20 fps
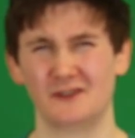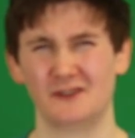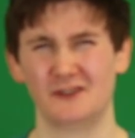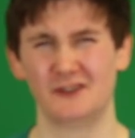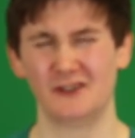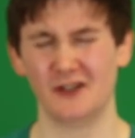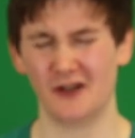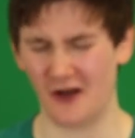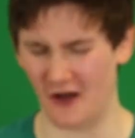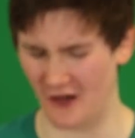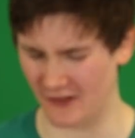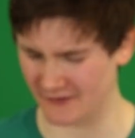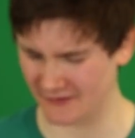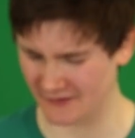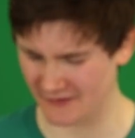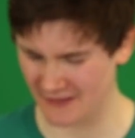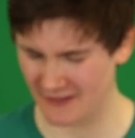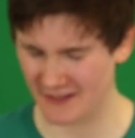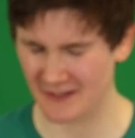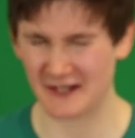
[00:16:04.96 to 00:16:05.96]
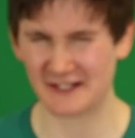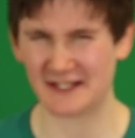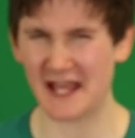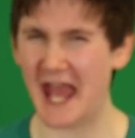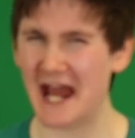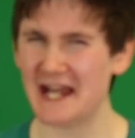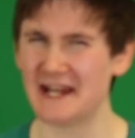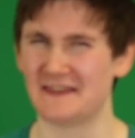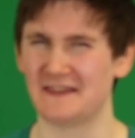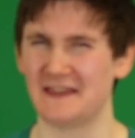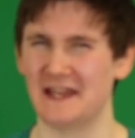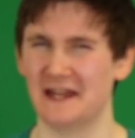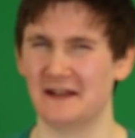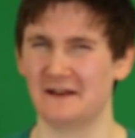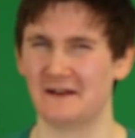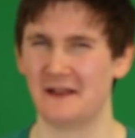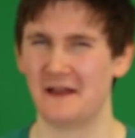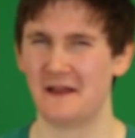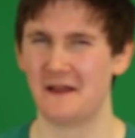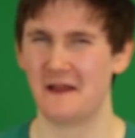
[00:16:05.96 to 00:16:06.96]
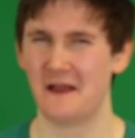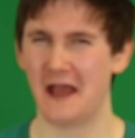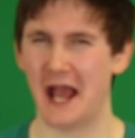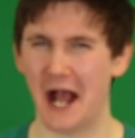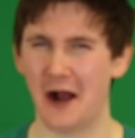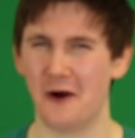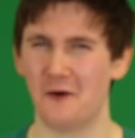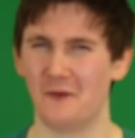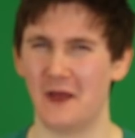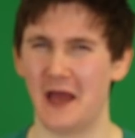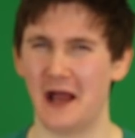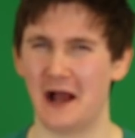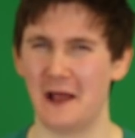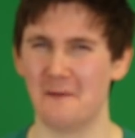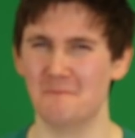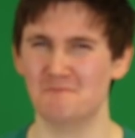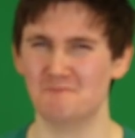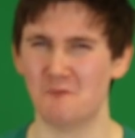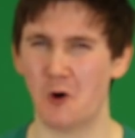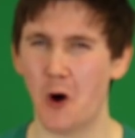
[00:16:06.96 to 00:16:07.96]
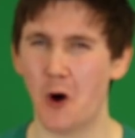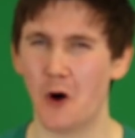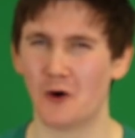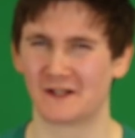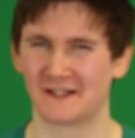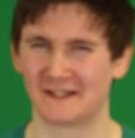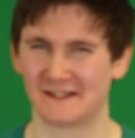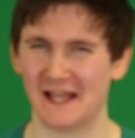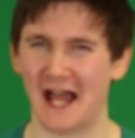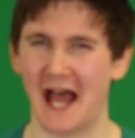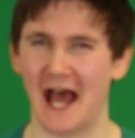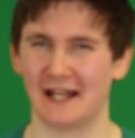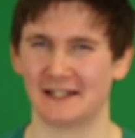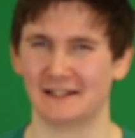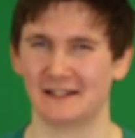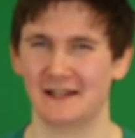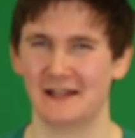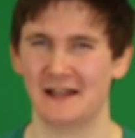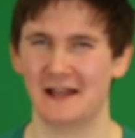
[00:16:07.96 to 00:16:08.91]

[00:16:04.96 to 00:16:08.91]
God, is there anything out there like more sad